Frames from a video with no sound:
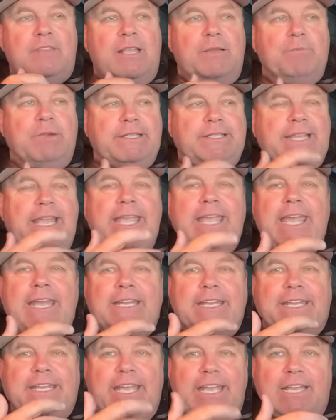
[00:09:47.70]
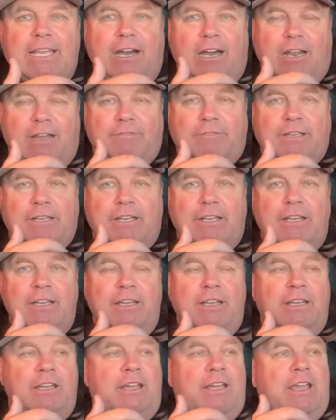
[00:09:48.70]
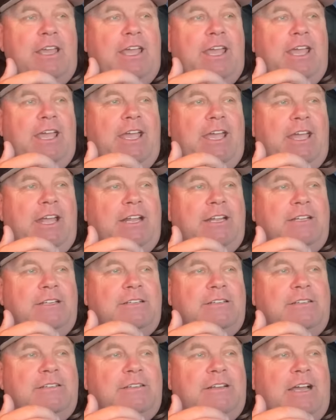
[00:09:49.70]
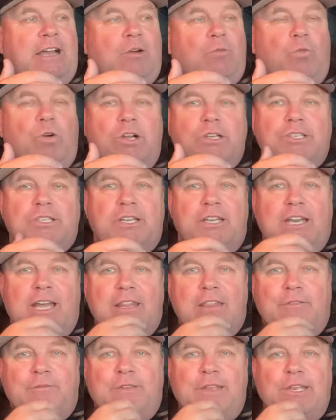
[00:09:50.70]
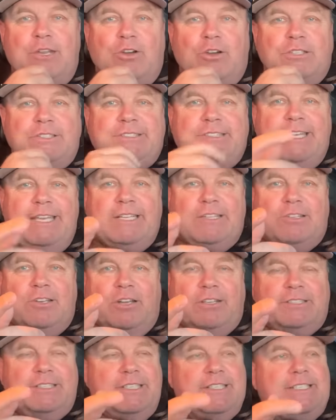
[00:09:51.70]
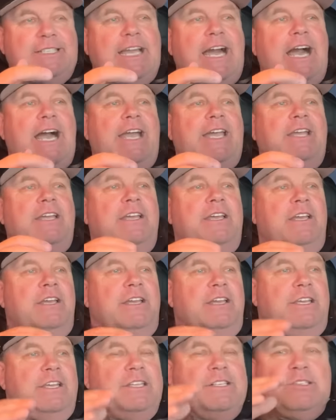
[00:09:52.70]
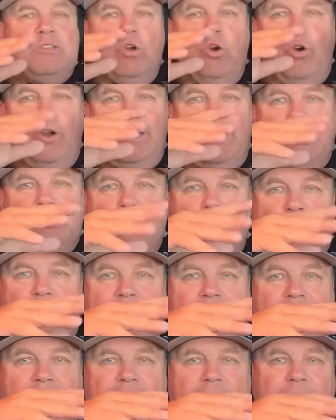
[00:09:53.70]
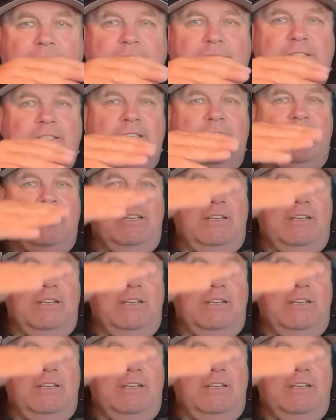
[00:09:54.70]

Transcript: But they get a kick out of it. And I watched another video on TikTok. This guy, he's going into caves.